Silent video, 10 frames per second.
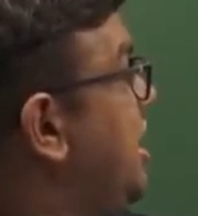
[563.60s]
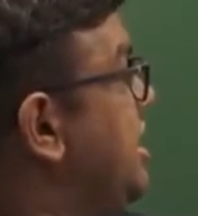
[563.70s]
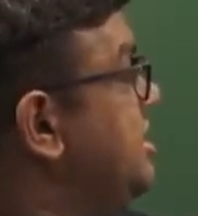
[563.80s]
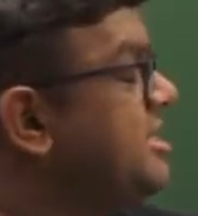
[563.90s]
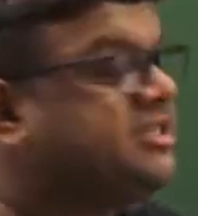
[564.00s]

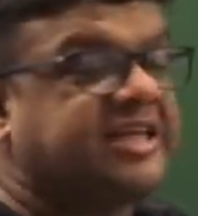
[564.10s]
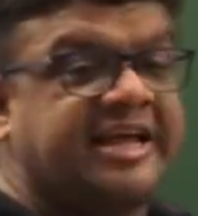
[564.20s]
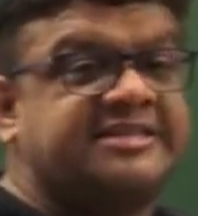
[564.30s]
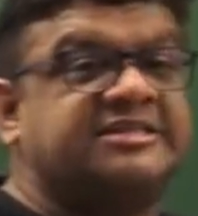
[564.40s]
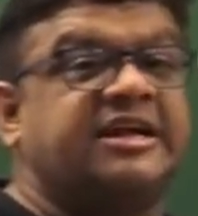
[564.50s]
in this
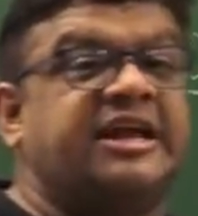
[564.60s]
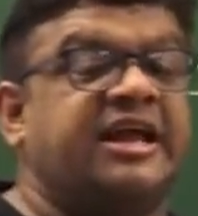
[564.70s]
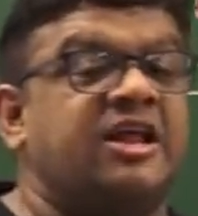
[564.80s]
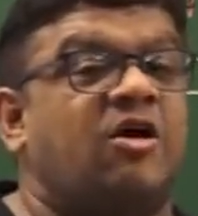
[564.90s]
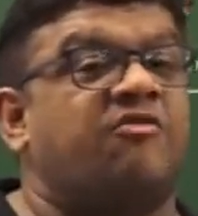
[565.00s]
case the
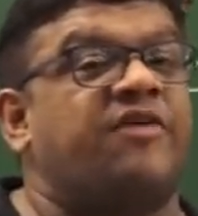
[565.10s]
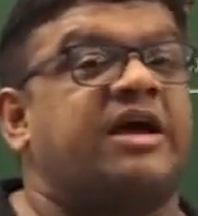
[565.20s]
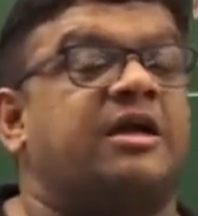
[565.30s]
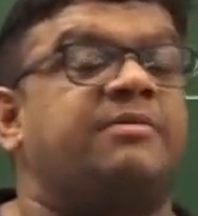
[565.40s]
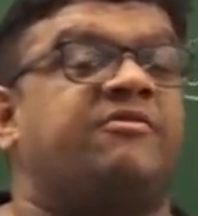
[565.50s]
degree of
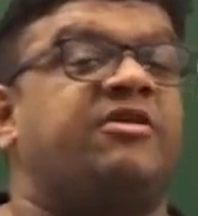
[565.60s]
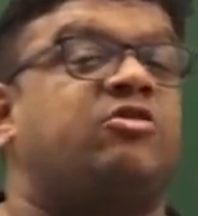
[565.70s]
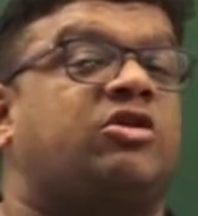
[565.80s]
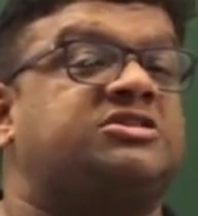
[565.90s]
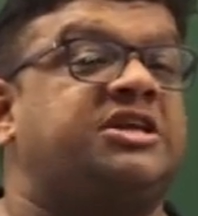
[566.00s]
angle between
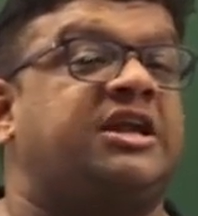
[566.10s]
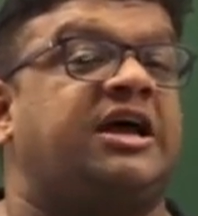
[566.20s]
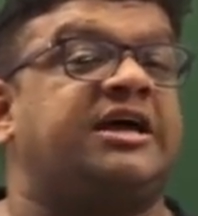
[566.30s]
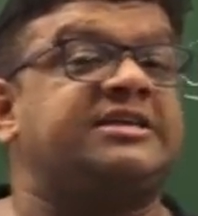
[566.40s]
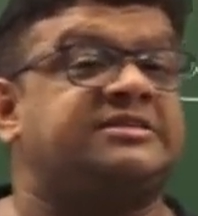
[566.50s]
cos theta
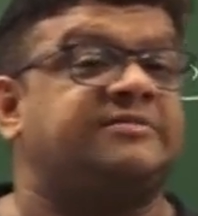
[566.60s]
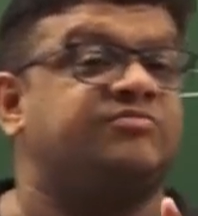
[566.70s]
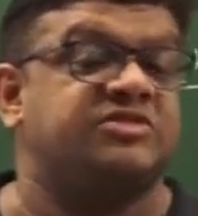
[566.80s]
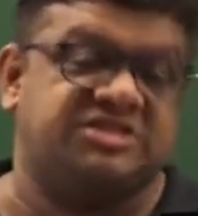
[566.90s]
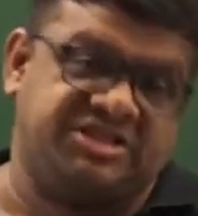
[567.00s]
is
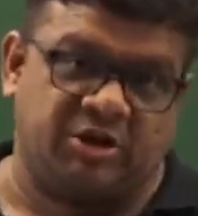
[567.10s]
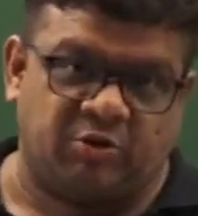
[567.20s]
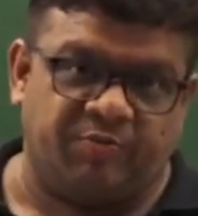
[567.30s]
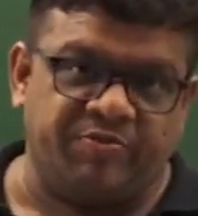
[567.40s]
0,